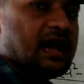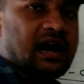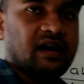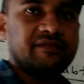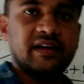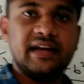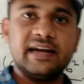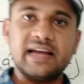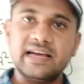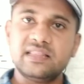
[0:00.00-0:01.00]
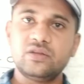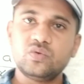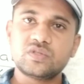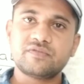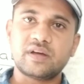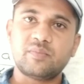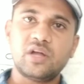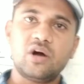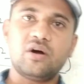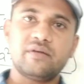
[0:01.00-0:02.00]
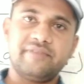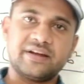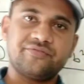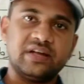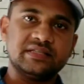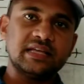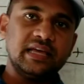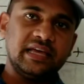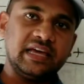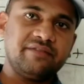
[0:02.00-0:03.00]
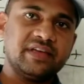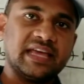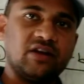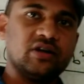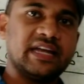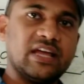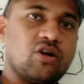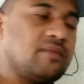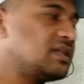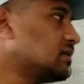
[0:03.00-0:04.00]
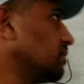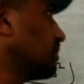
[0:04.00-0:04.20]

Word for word: after that either use formula or factorize. Here we cannot take common,